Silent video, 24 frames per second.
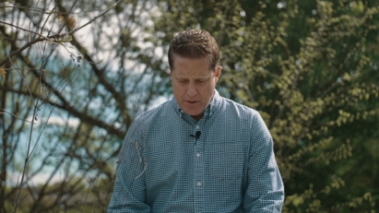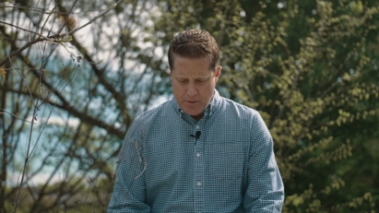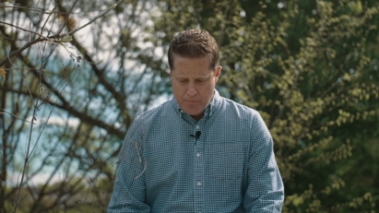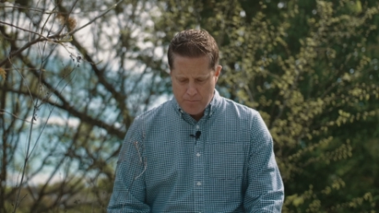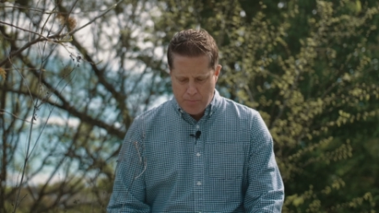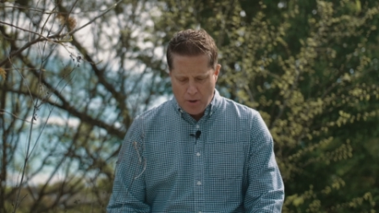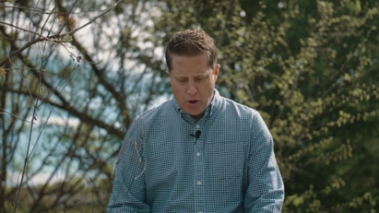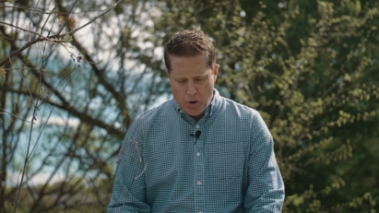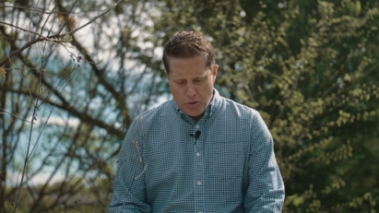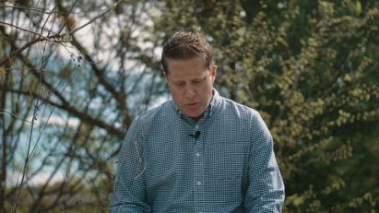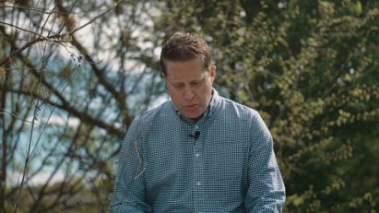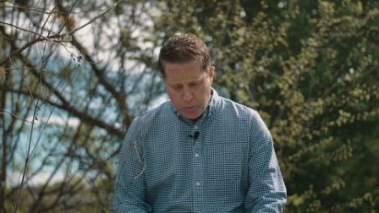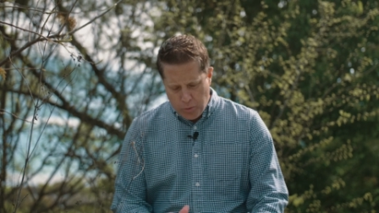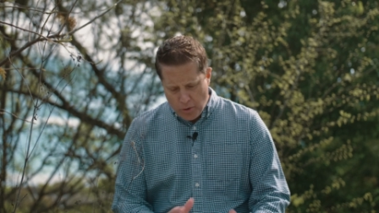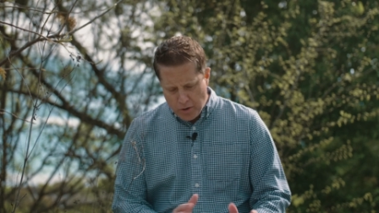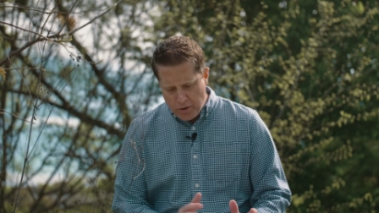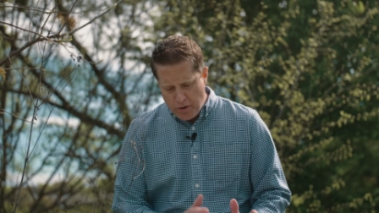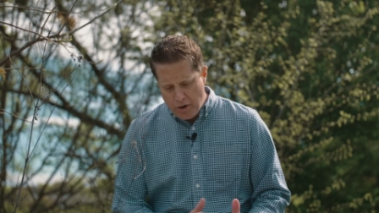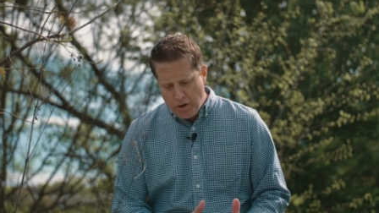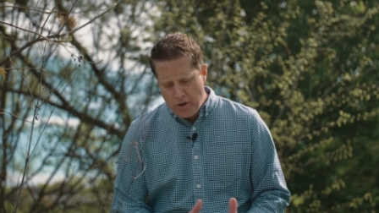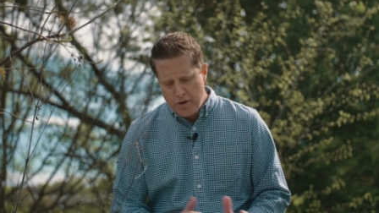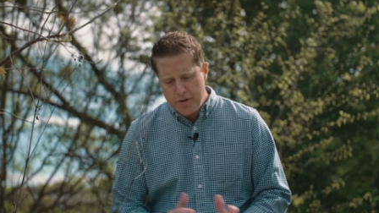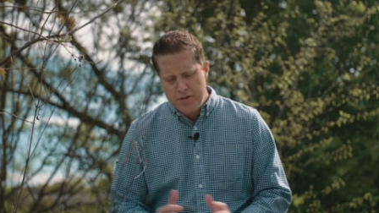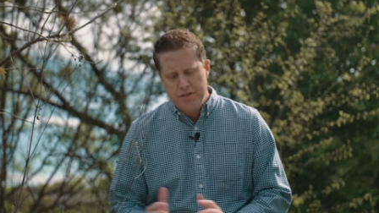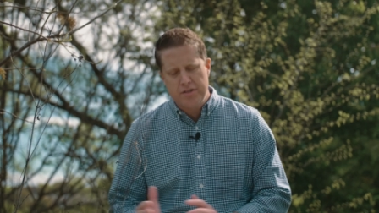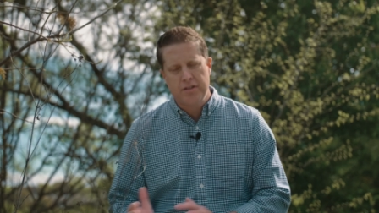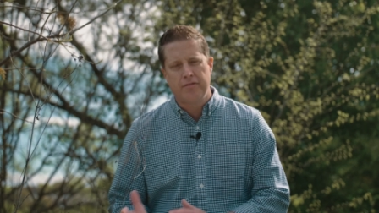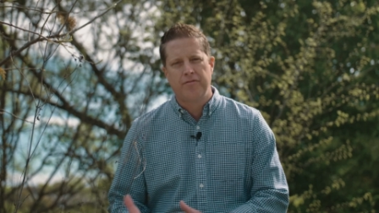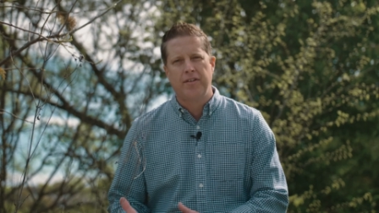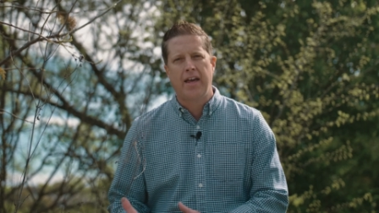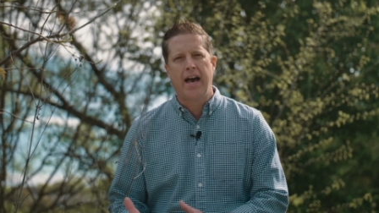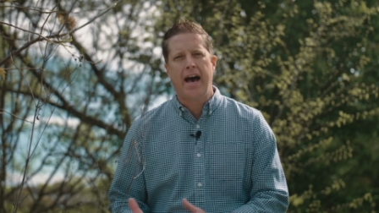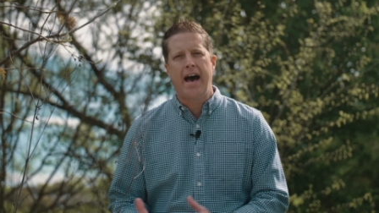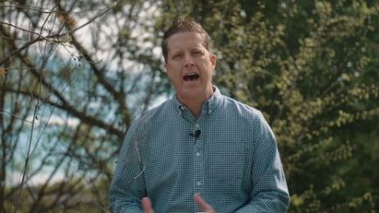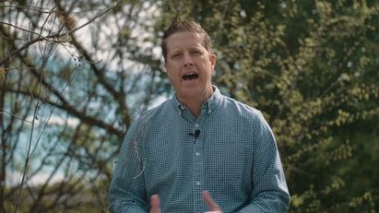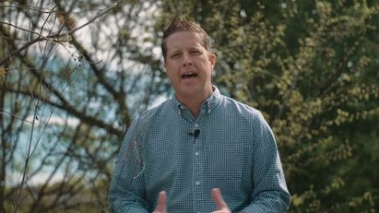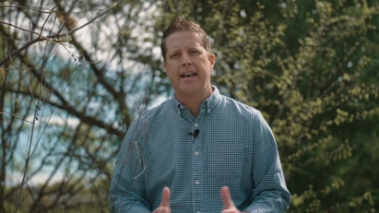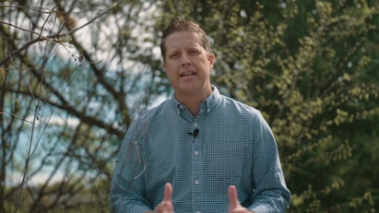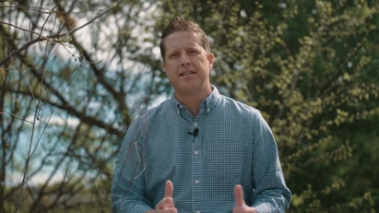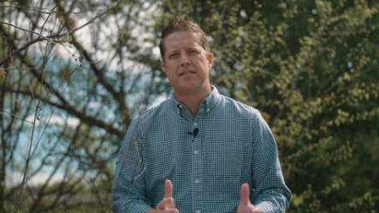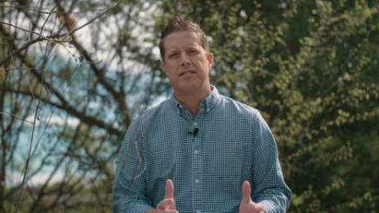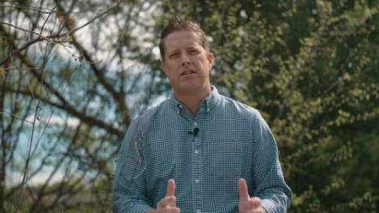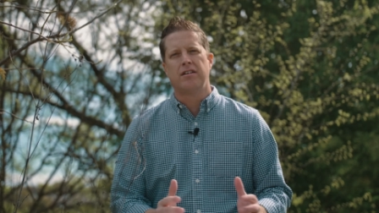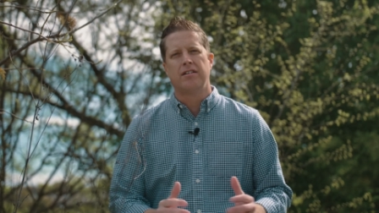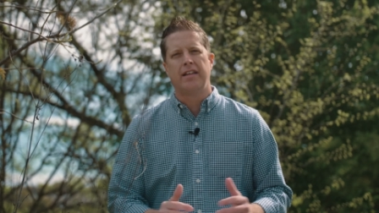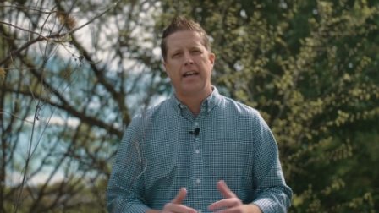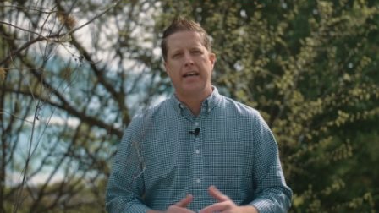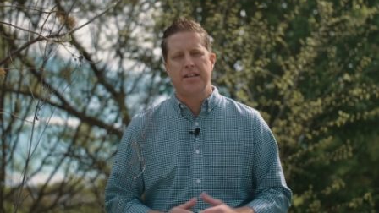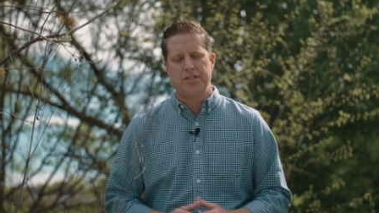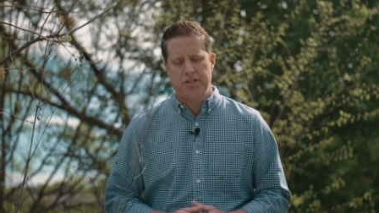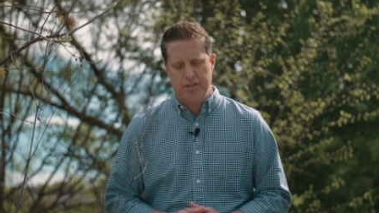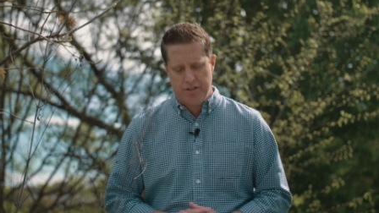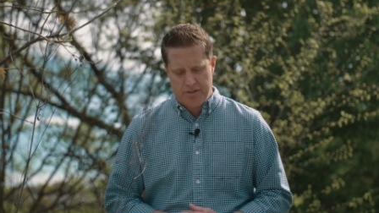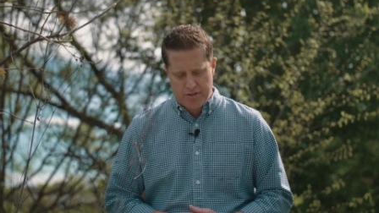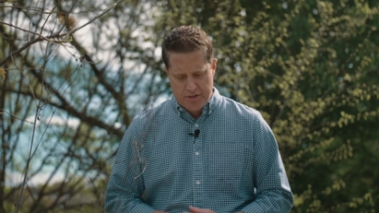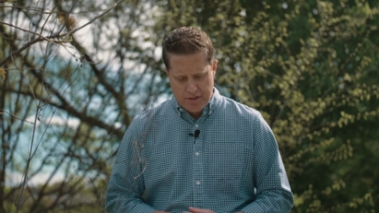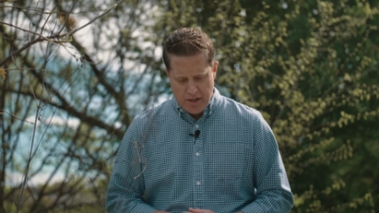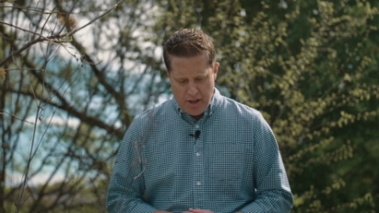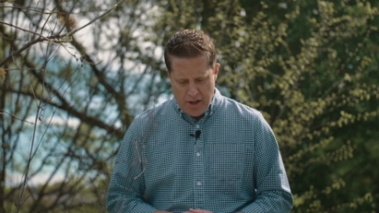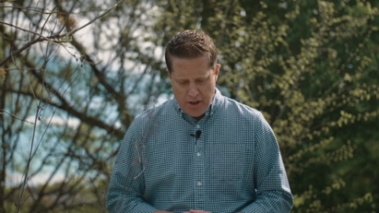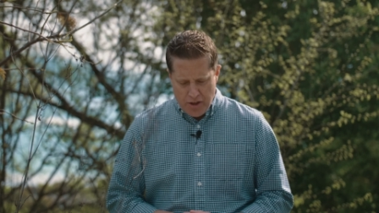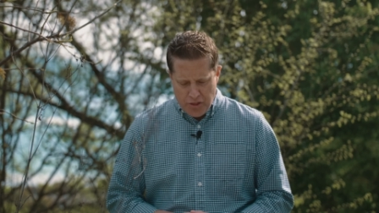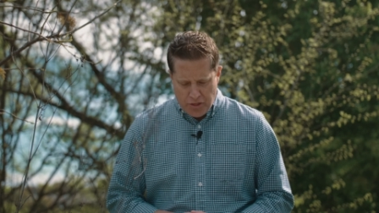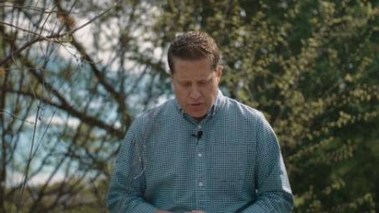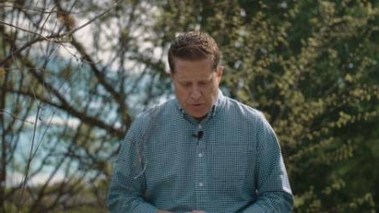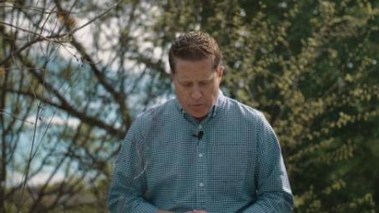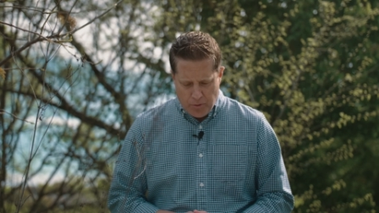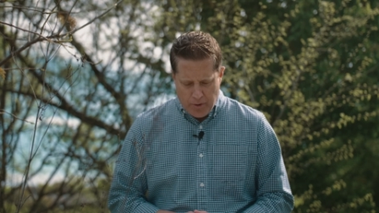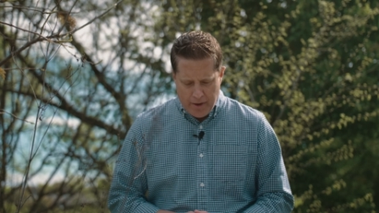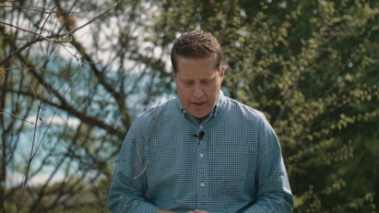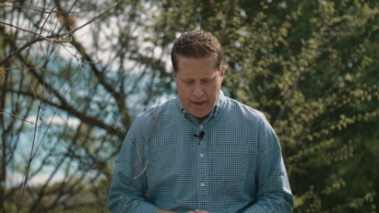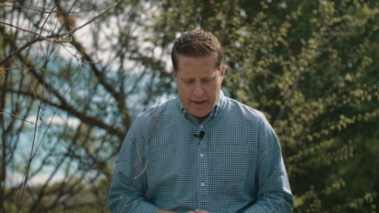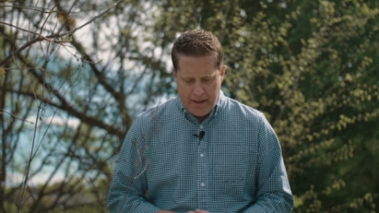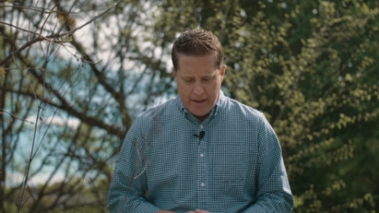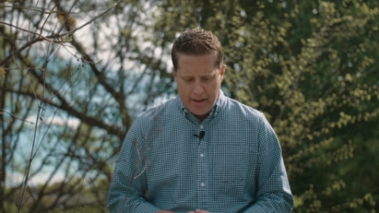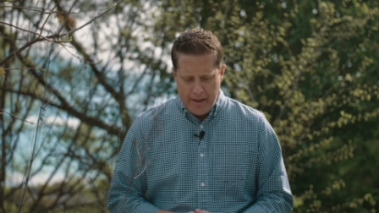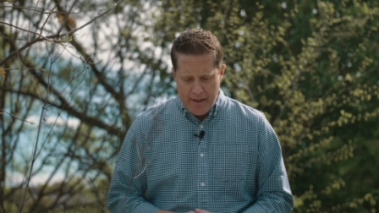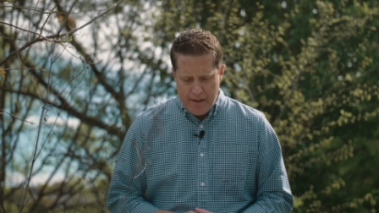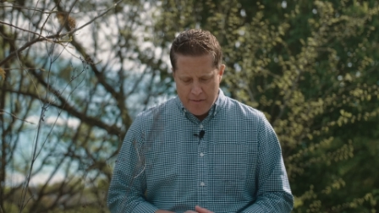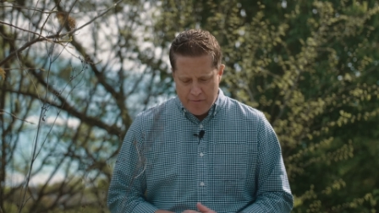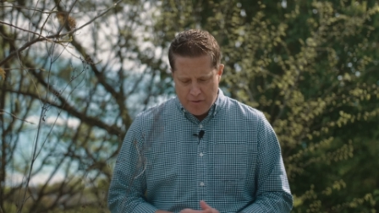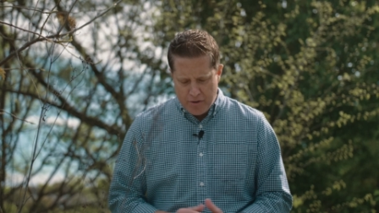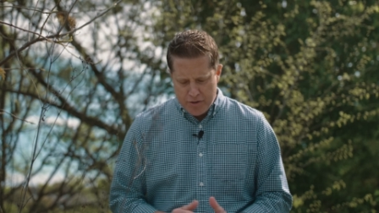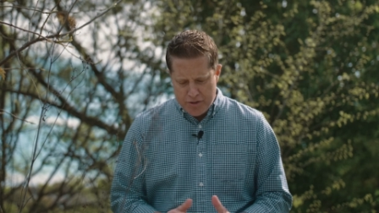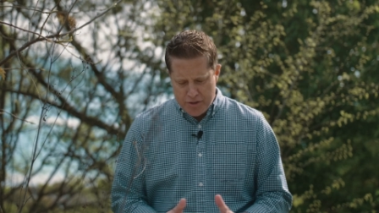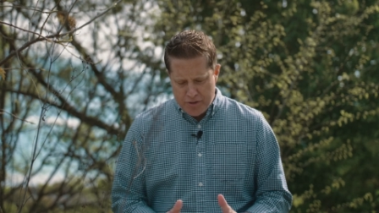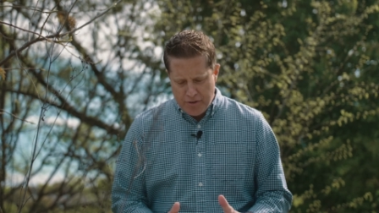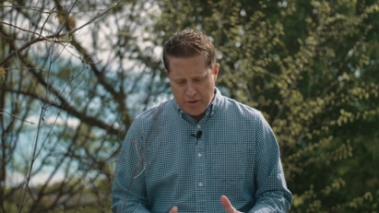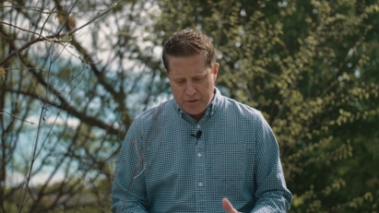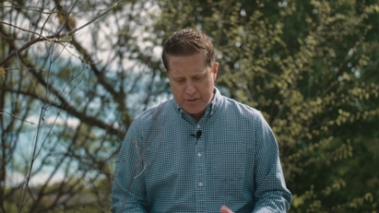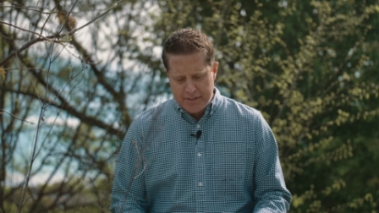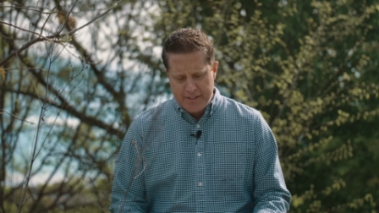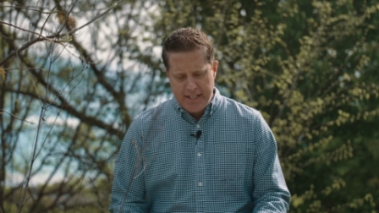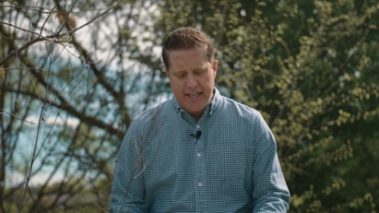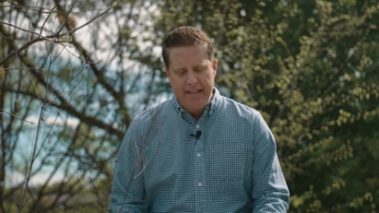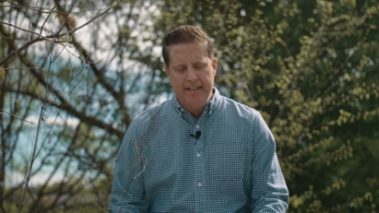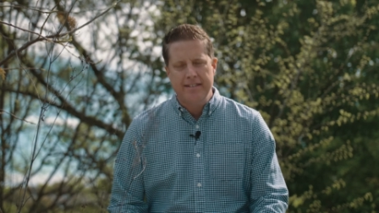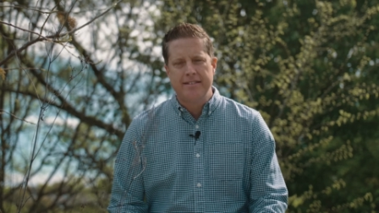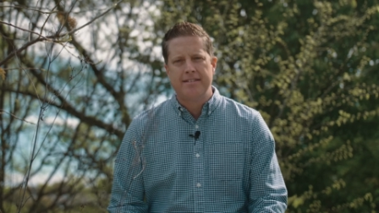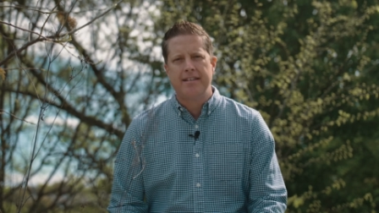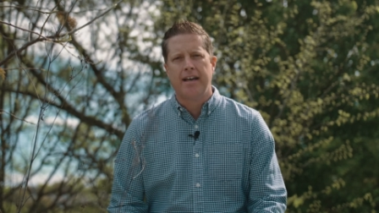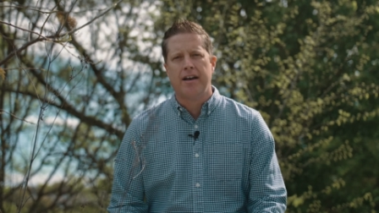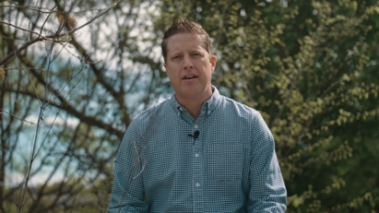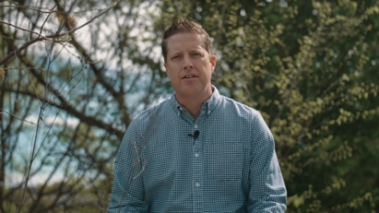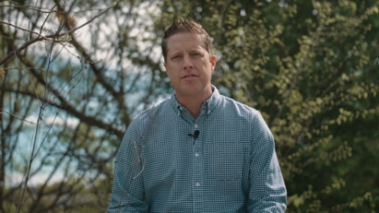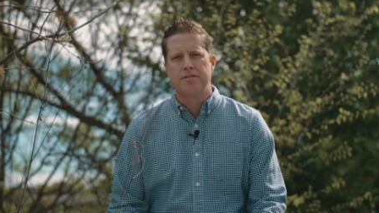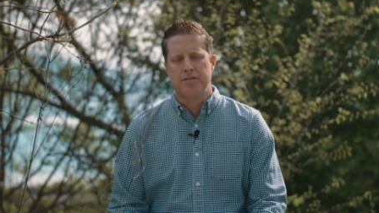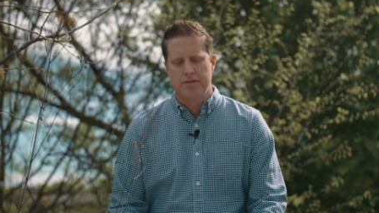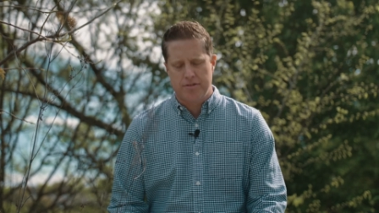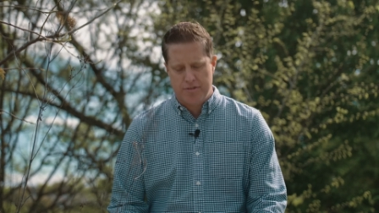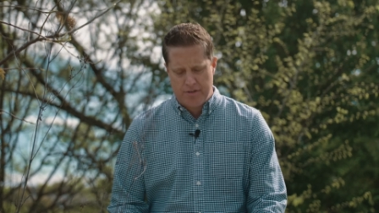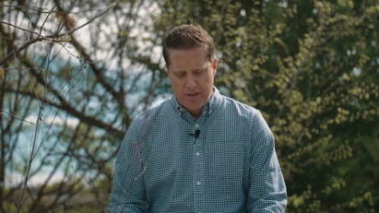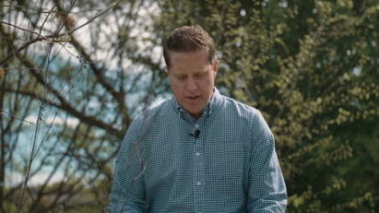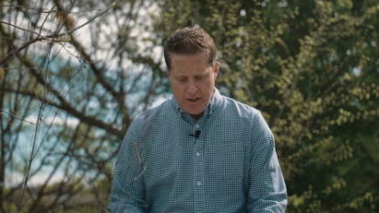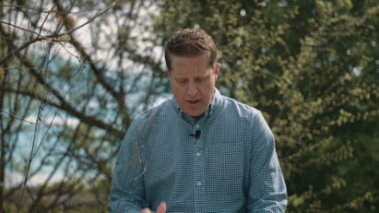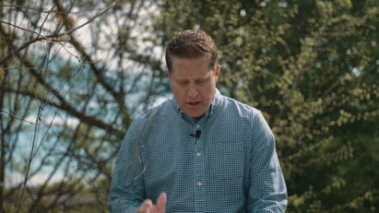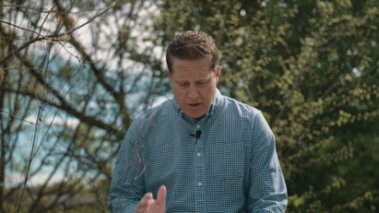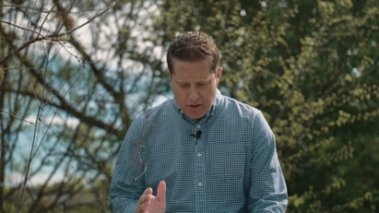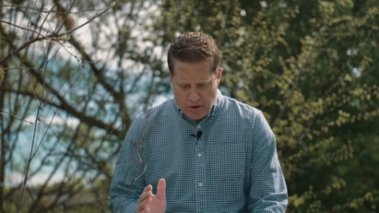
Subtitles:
Both were cursed of God, as Galatians 3, verse 13 tells us.